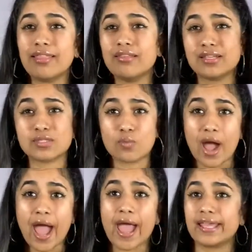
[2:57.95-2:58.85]
it looks
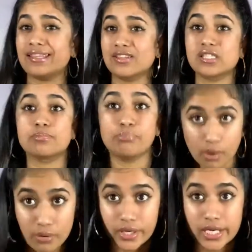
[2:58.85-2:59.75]
whack, it looks
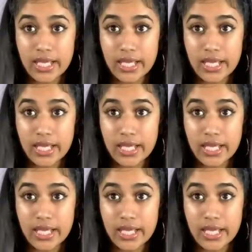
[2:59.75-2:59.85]
boring.